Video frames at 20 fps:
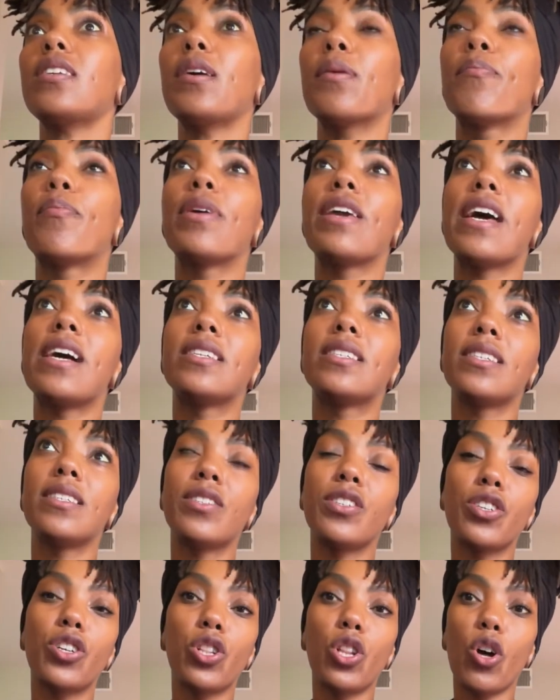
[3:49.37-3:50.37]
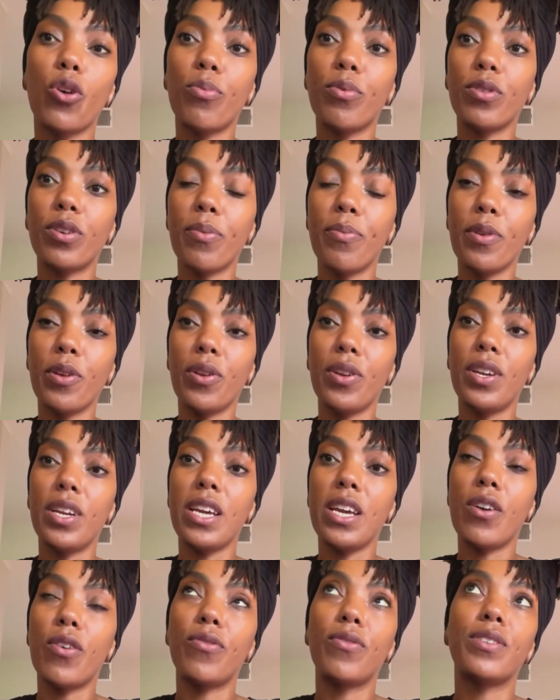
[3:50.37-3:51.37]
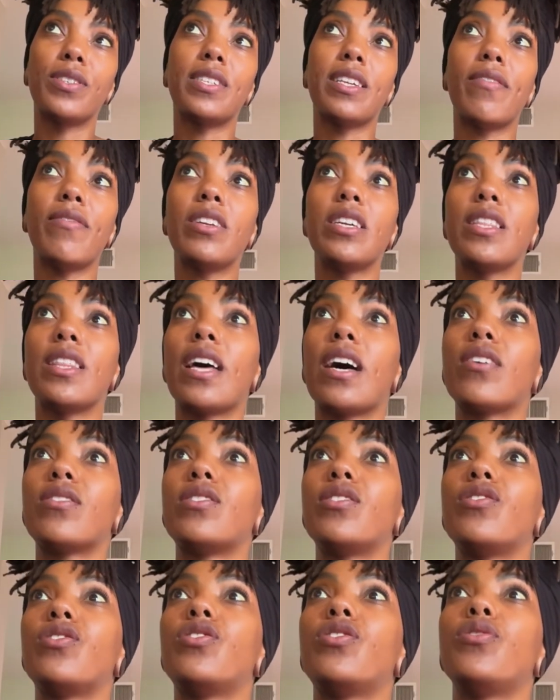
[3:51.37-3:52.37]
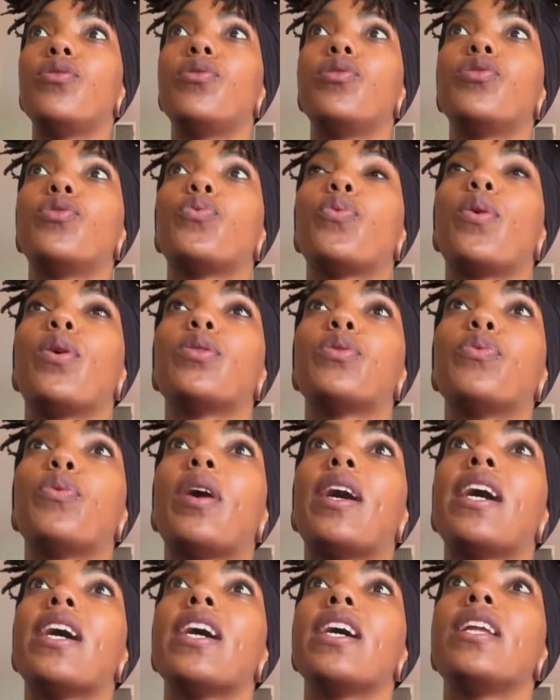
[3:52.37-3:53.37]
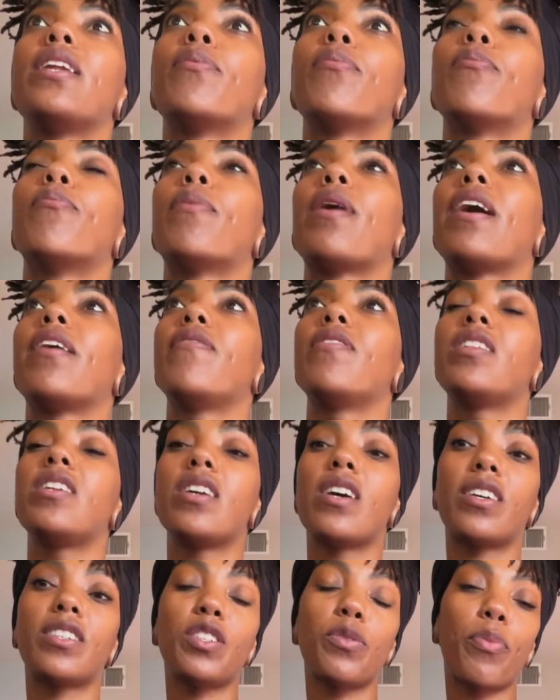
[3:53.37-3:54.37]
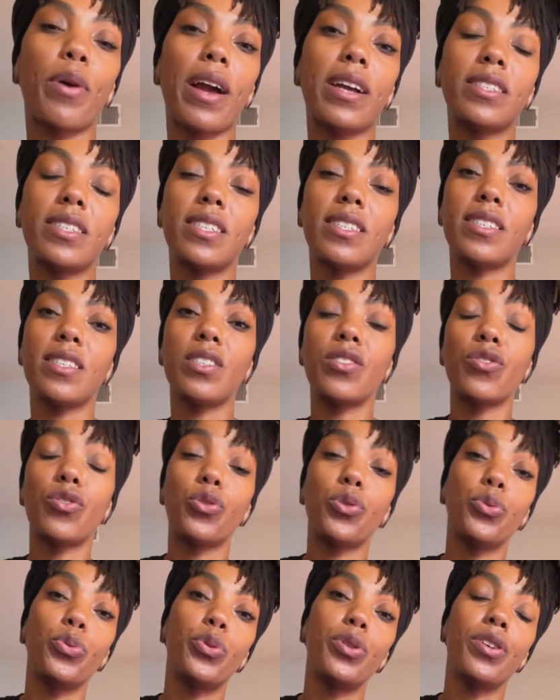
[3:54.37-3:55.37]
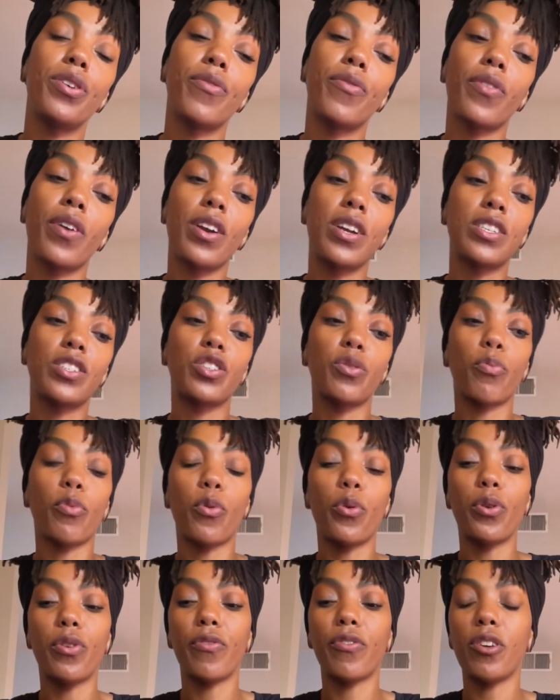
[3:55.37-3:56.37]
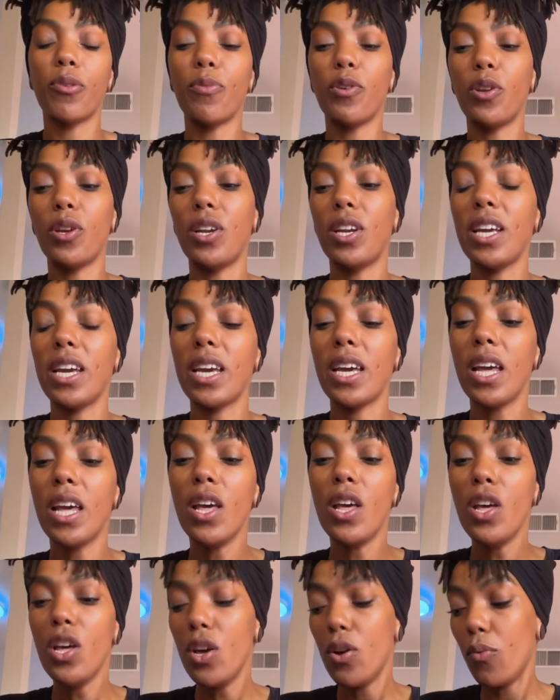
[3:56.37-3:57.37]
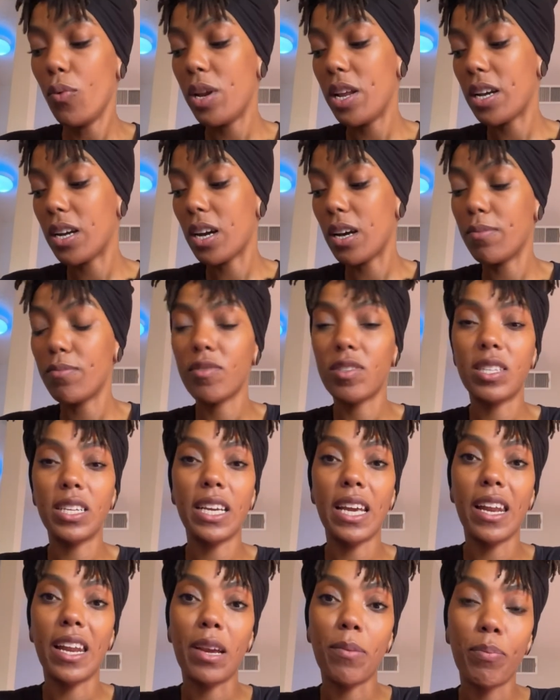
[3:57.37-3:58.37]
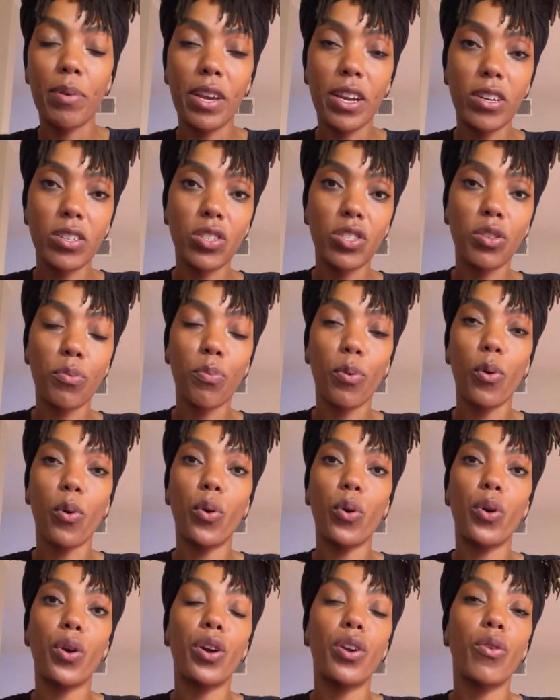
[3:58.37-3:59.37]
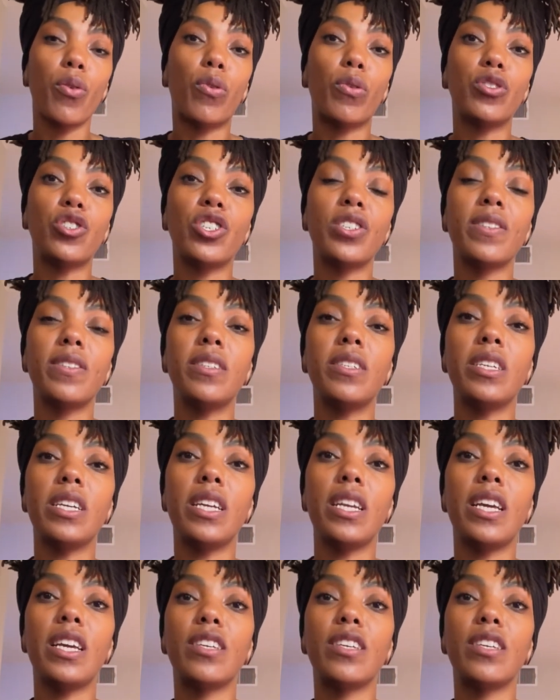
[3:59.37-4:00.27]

But yes, it's a global community, over 70,000 students worldwide. My Vinyasa Practice is truly a very supportive community. When it comes to getting peer support or just needing